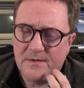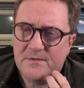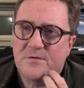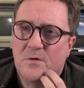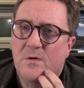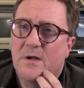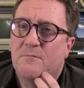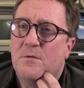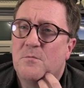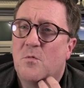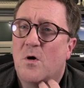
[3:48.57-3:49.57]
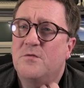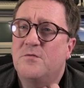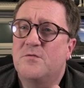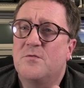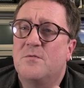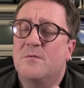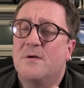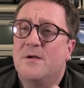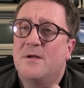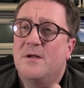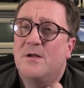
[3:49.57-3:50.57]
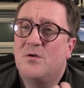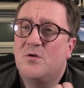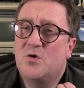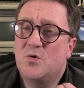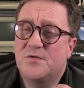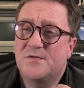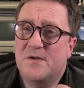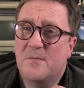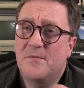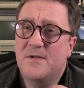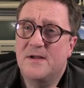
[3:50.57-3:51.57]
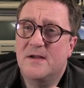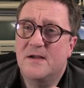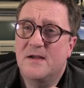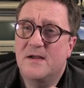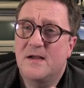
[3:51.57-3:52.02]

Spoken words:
So if we want to do something